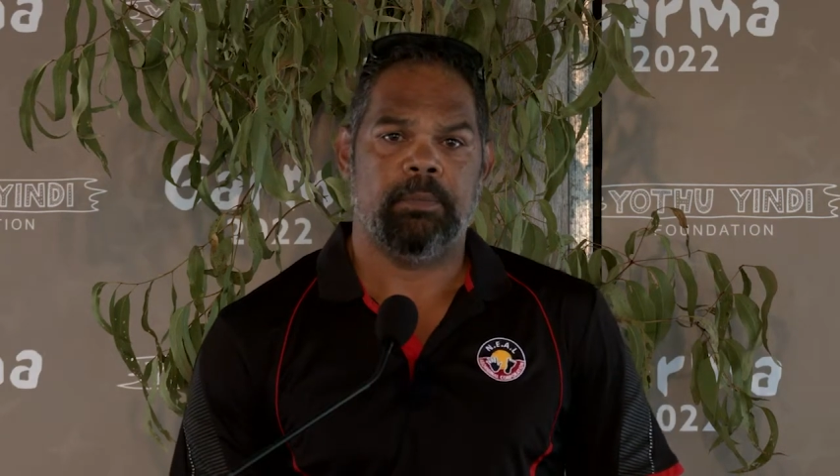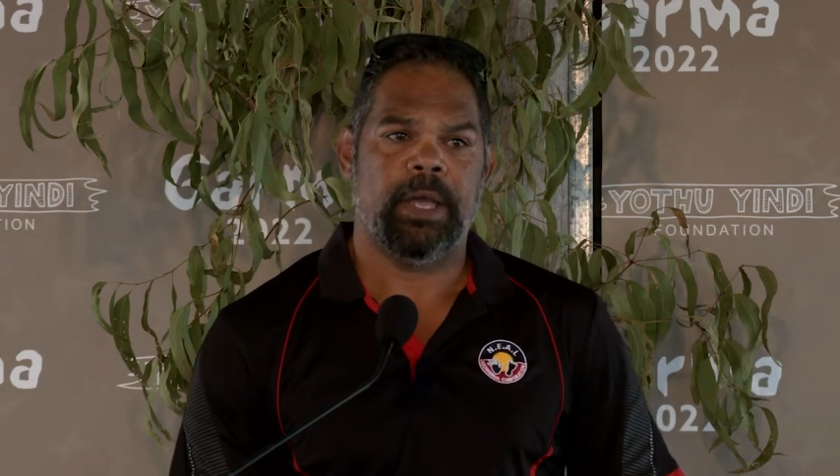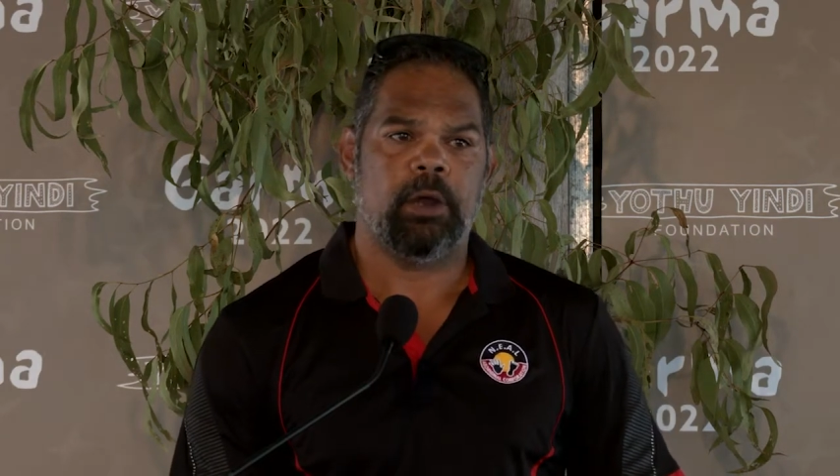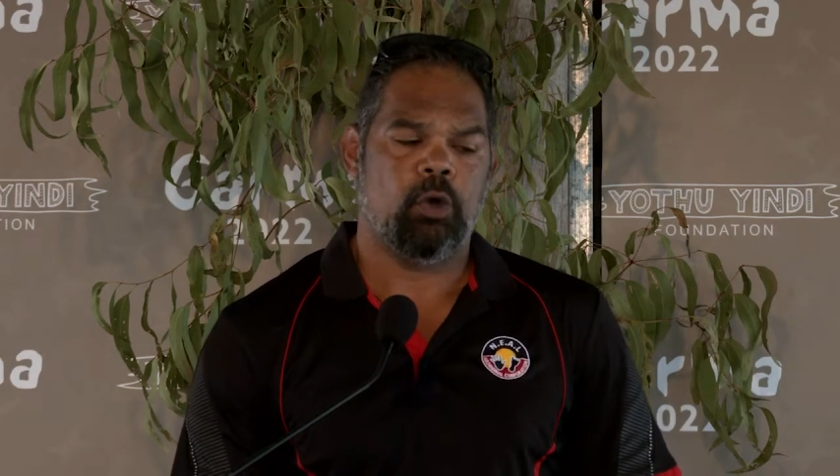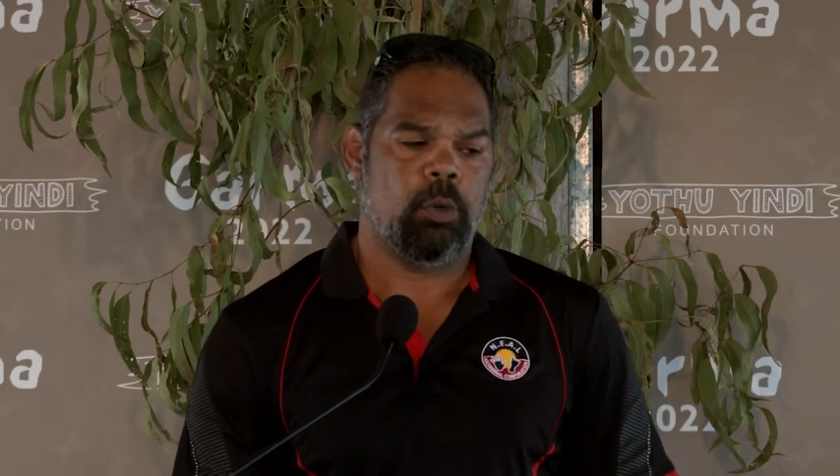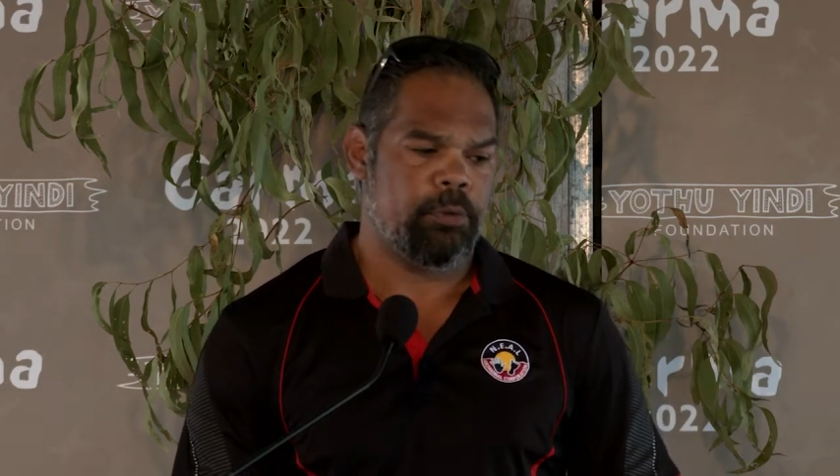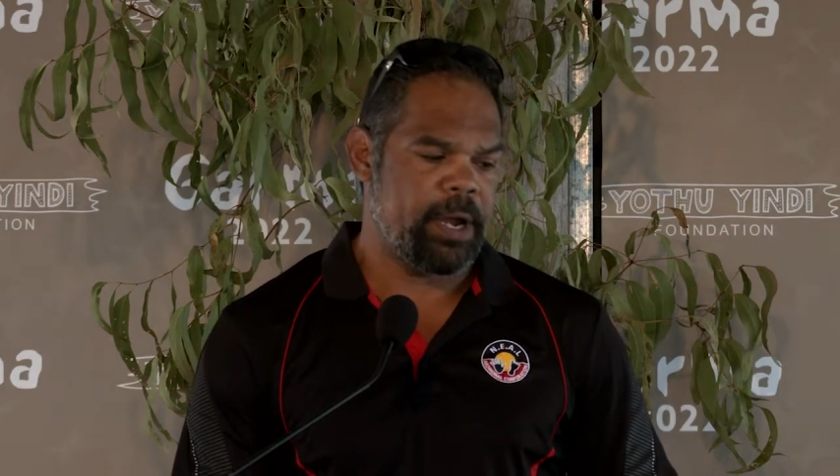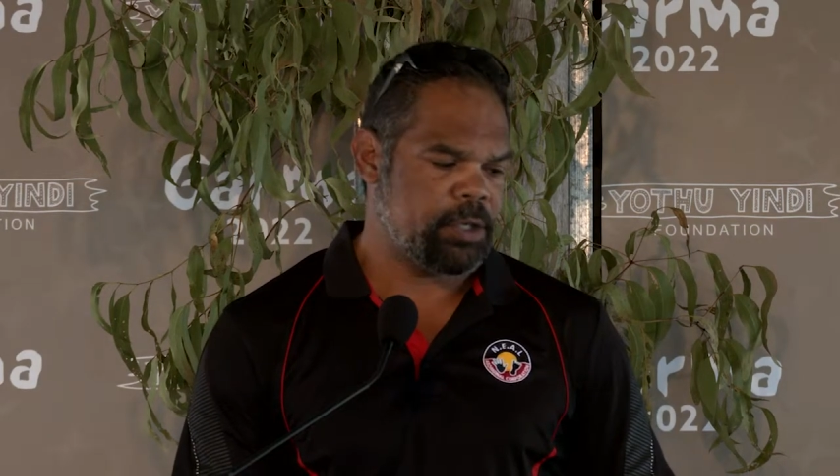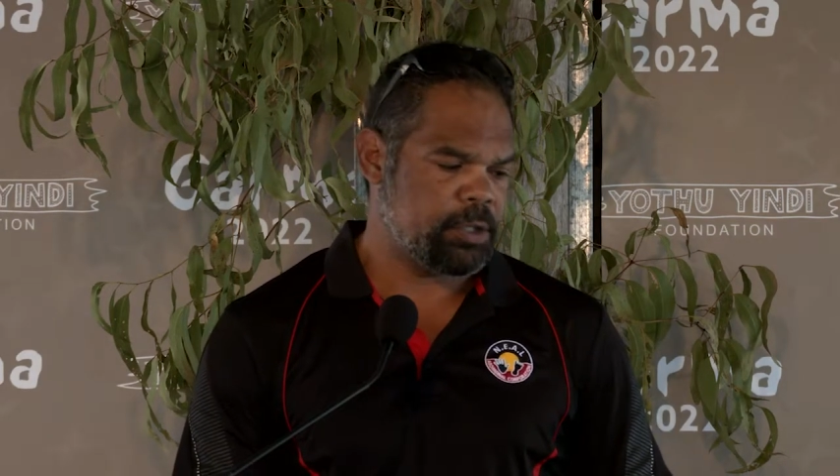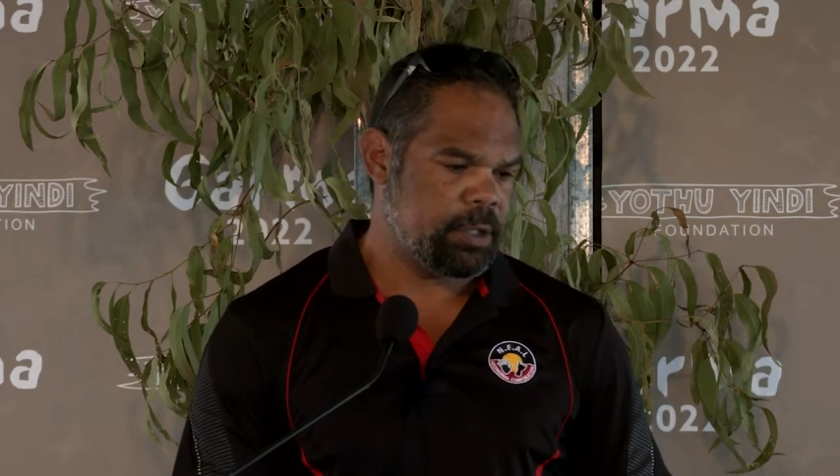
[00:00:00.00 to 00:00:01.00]
Our
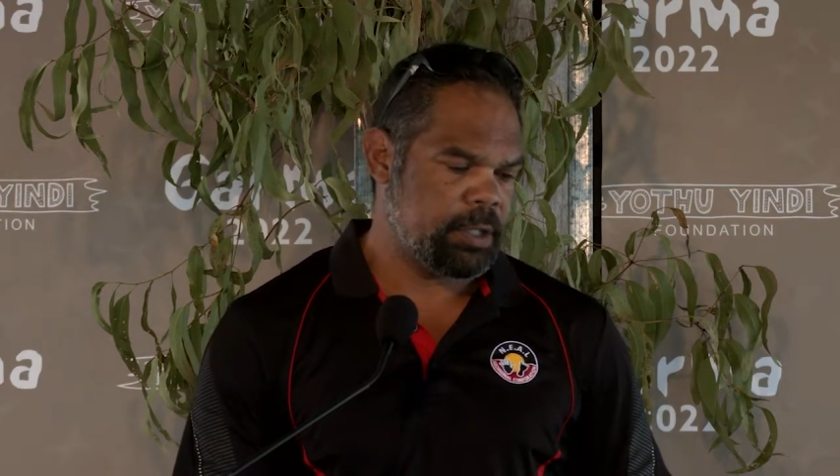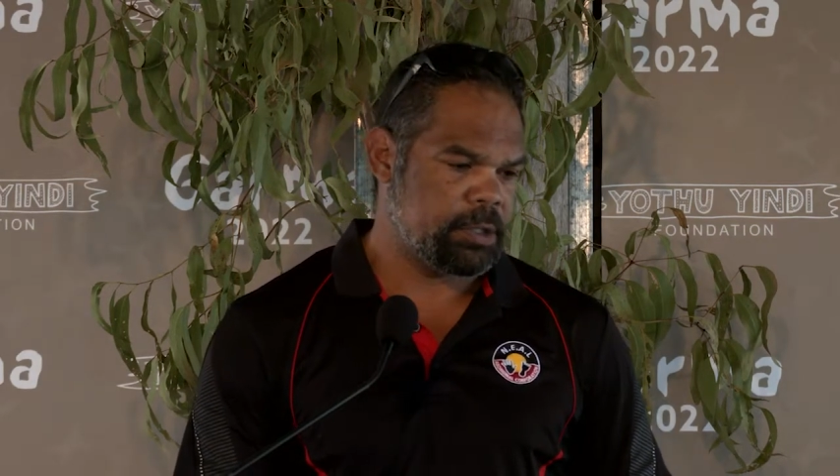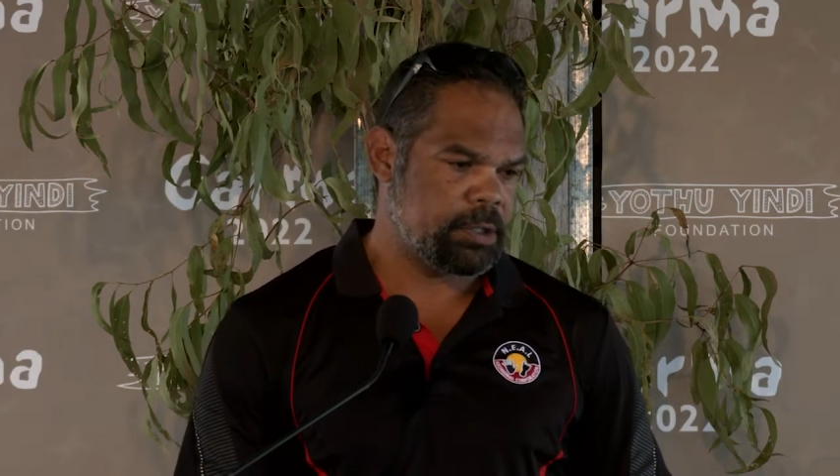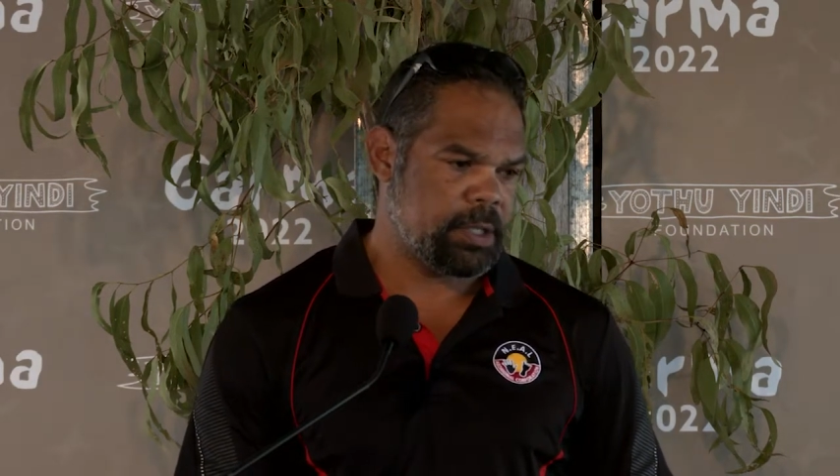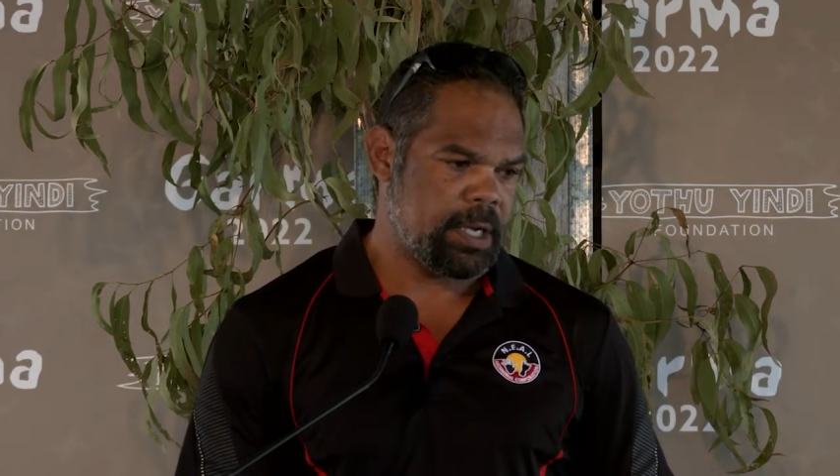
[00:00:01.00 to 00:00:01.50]
corporation is